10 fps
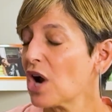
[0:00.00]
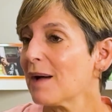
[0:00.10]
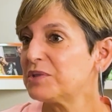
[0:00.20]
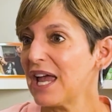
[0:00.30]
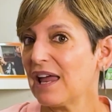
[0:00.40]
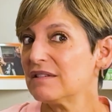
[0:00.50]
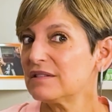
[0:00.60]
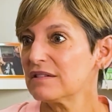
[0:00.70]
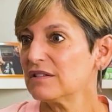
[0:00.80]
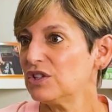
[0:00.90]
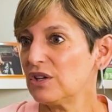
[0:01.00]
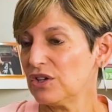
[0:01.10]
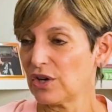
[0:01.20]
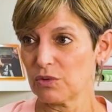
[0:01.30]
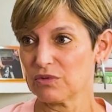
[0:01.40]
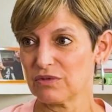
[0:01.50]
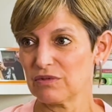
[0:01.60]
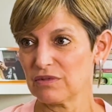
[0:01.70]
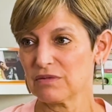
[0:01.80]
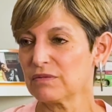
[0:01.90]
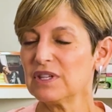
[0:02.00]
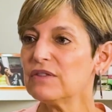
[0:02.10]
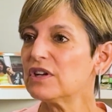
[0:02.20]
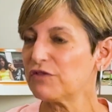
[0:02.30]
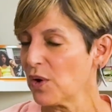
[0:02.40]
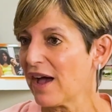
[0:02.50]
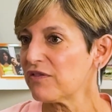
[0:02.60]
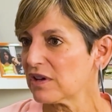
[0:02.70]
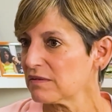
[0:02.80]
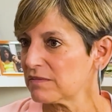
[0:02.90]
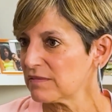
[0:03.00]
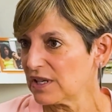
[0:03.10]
dropped. And, even if you have a